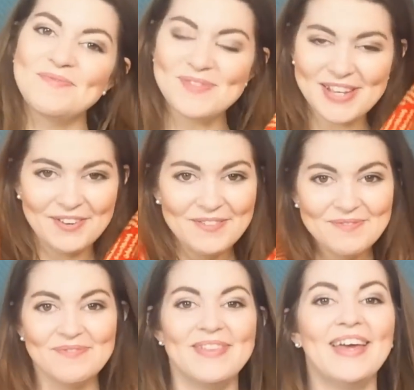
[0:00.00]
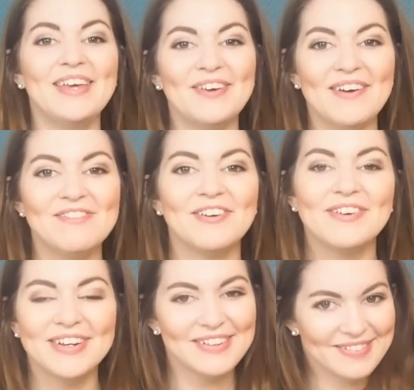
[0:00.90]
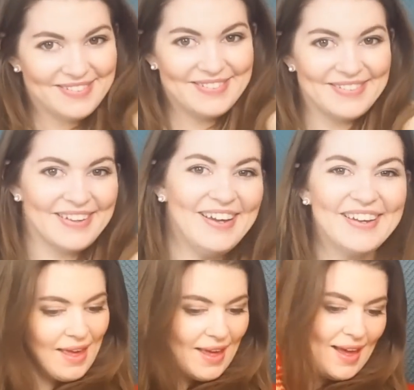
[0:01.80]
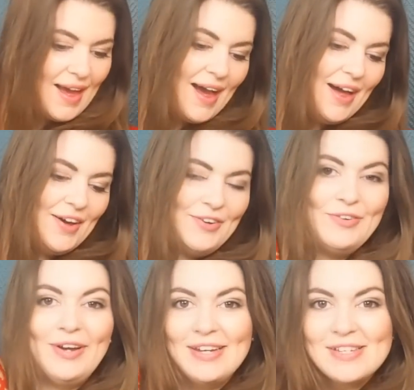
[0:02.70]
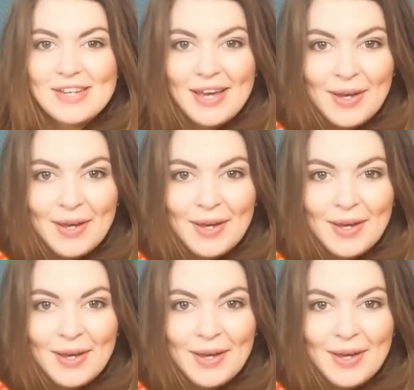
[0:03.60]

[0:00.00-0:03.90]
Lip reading: So thank you everyone. Alright,